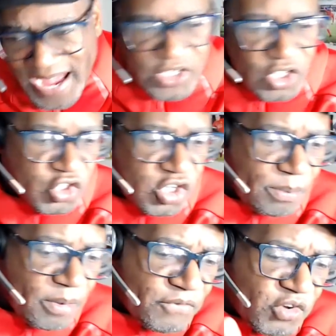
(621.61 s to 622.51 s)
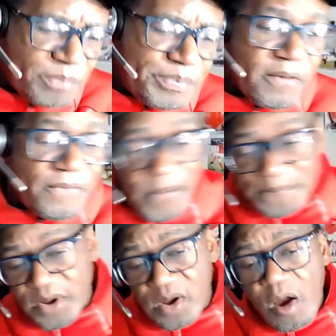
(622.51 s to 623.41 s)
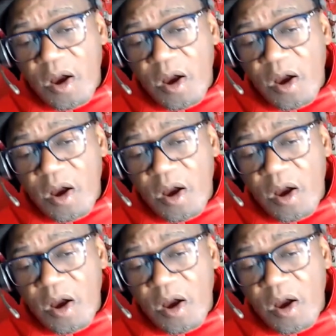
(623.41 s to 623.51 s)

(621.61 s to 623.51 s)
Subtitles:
at the top of European football,